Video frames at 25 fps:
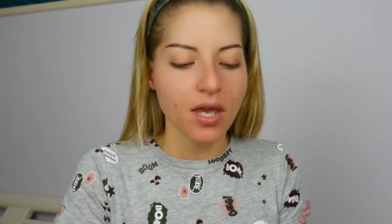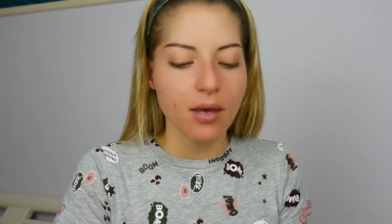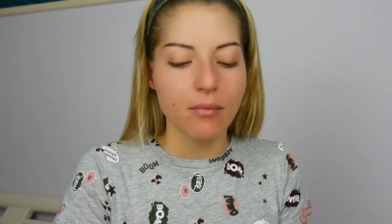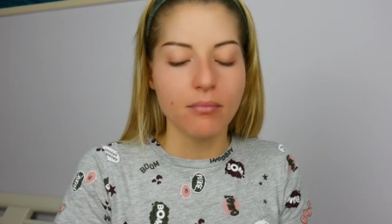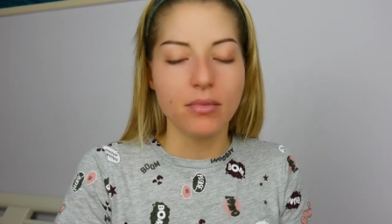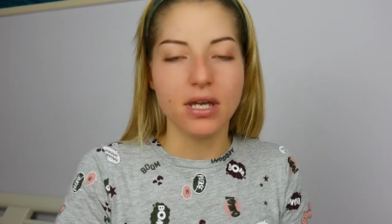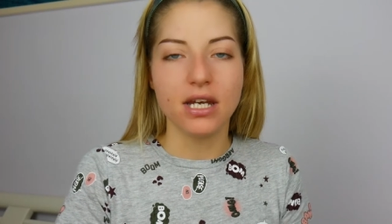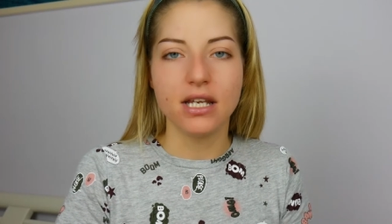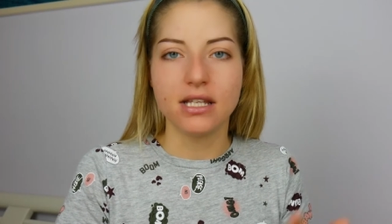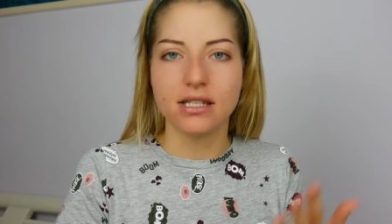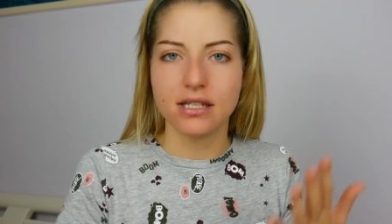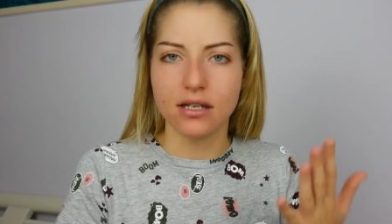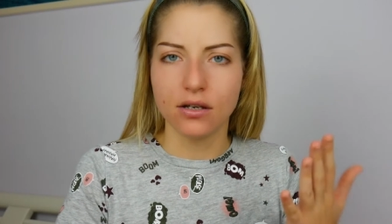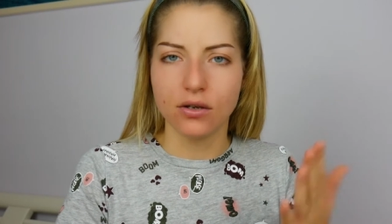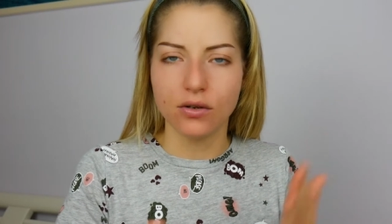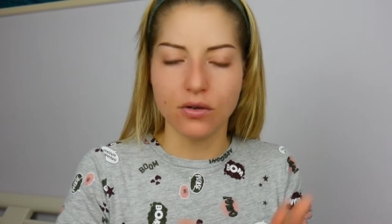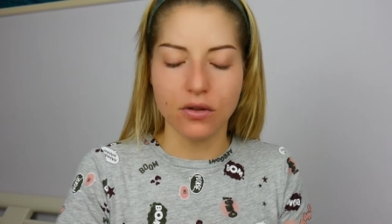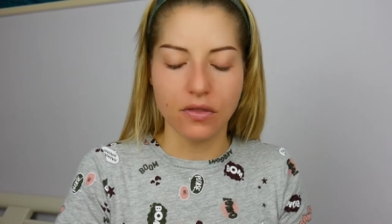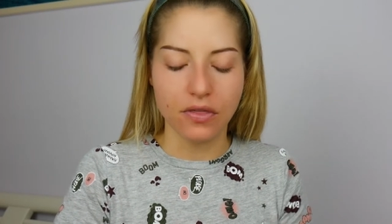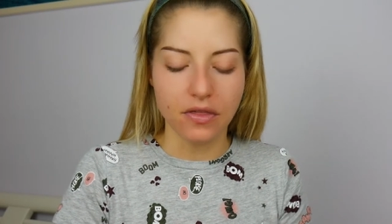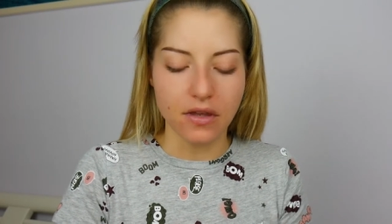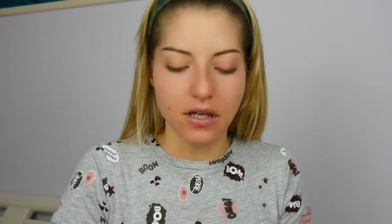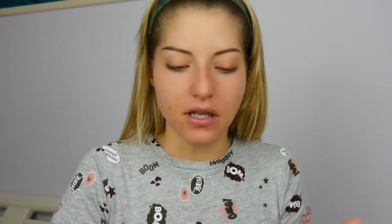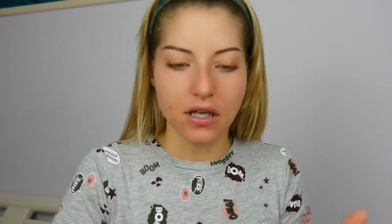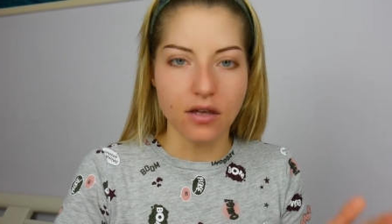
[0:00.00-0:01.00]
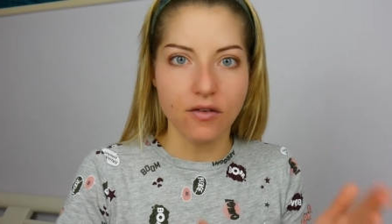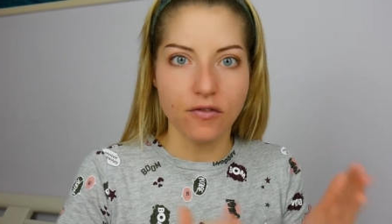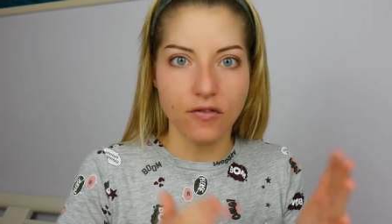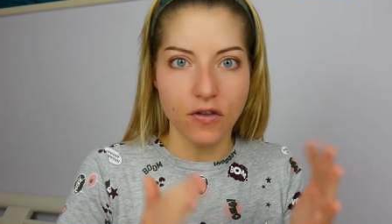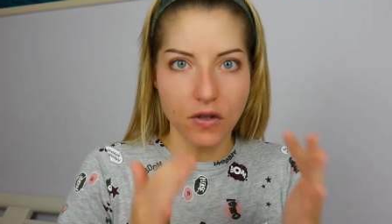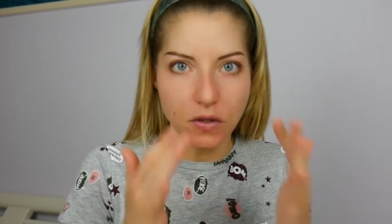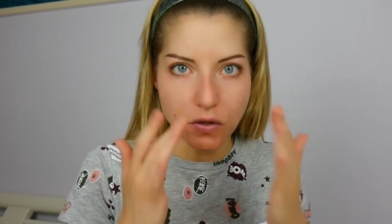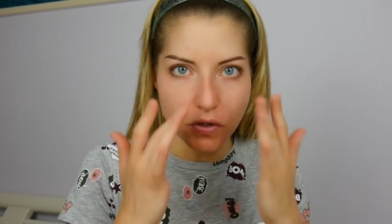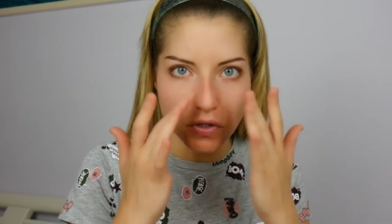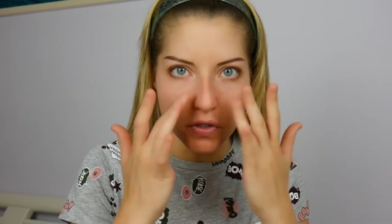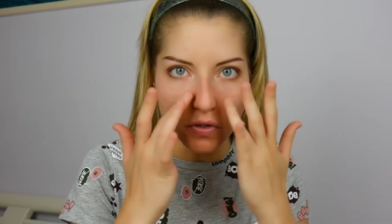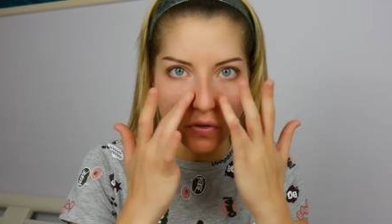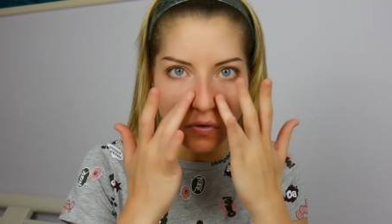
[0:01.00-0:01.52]
but it's a good thing if you
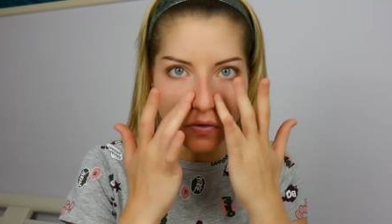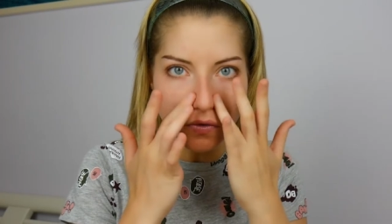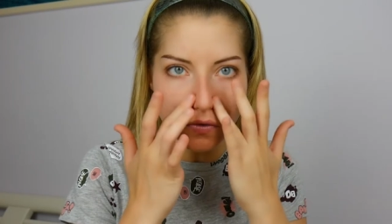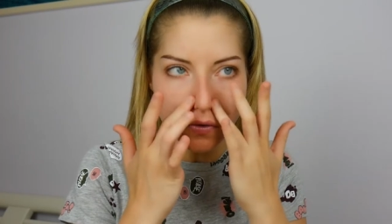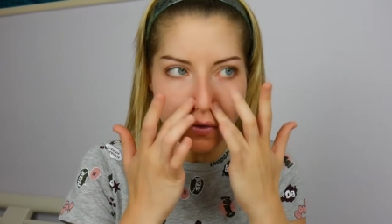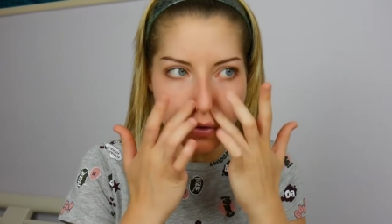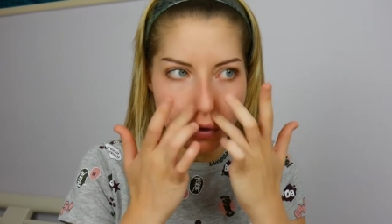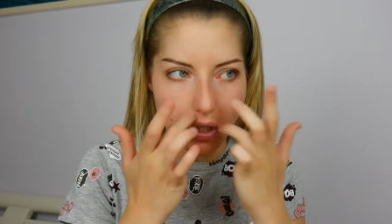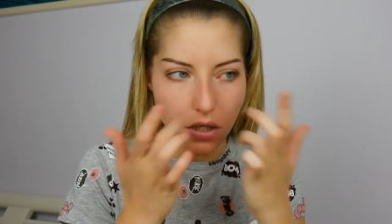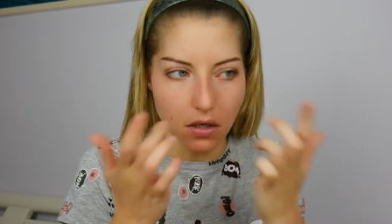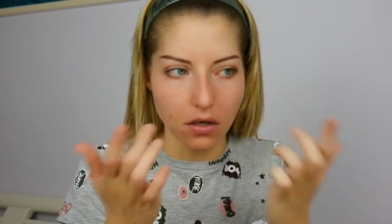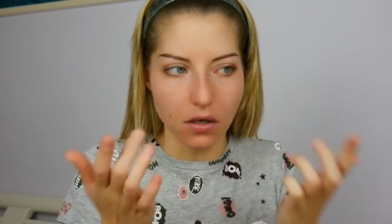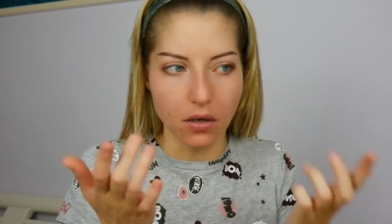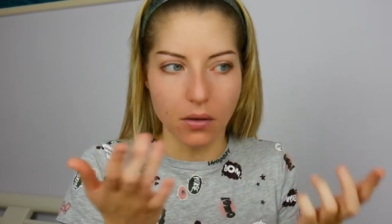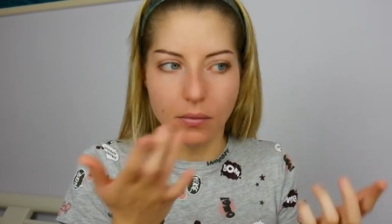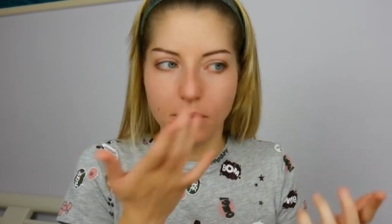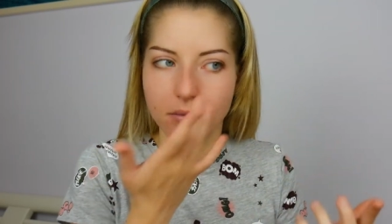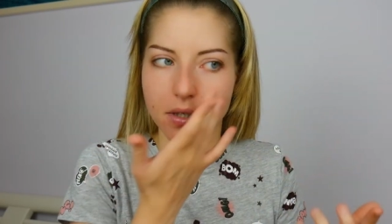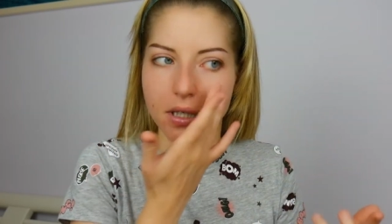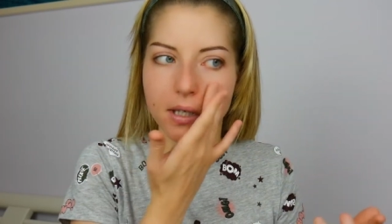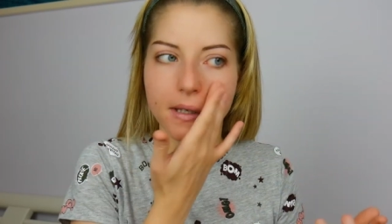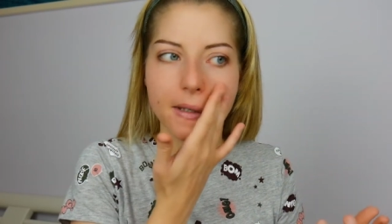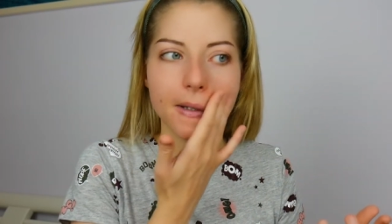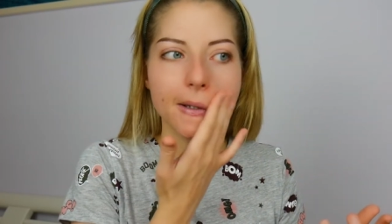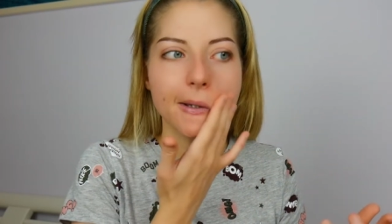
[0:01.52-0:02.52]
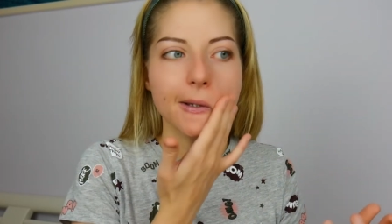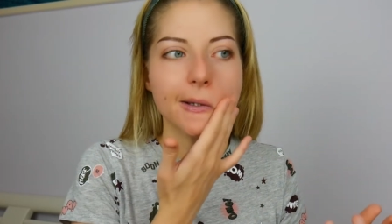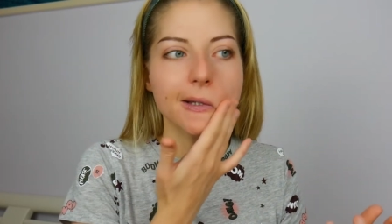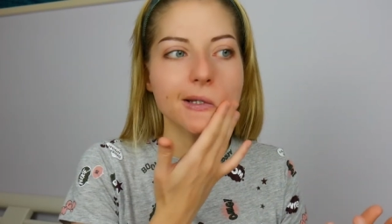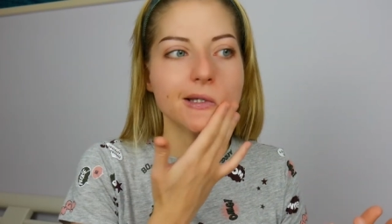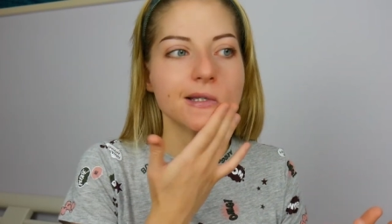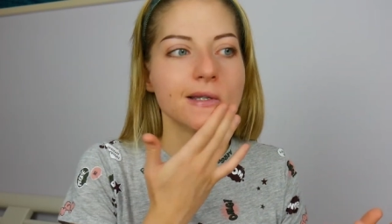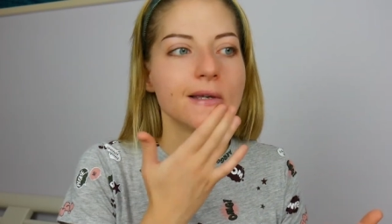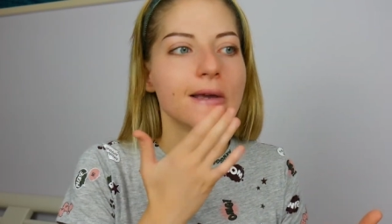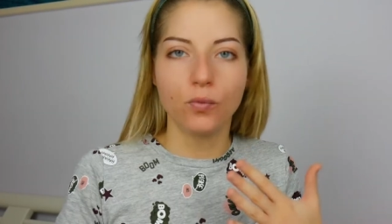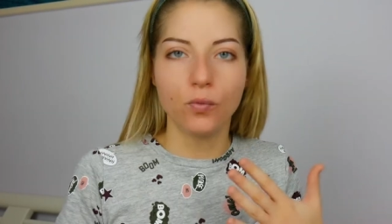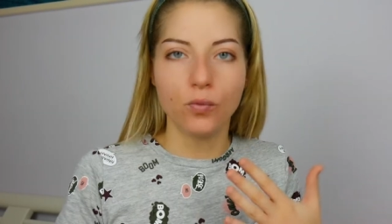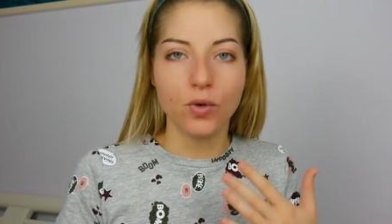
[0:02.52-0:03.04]
do, uh,
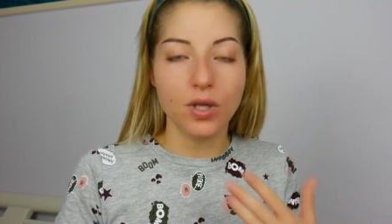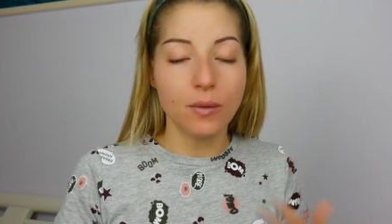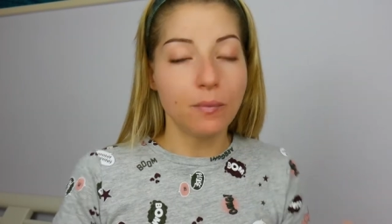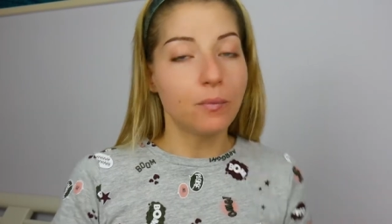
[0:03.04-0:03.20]
because with